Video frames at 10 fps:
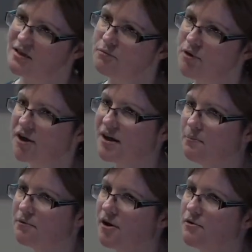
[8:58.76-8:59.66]
is a work in
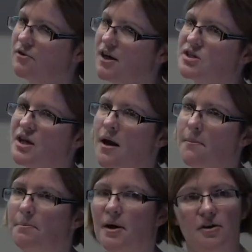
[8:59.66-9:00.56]
progress,
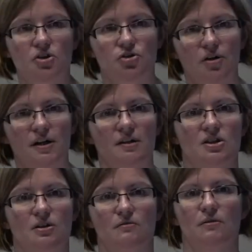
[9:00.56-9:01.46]
but trying
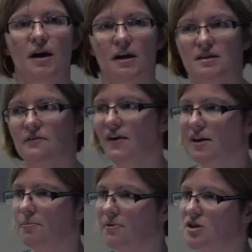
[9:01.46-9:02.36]
to
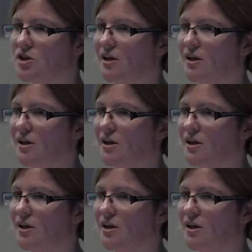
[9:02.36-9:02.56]
develop these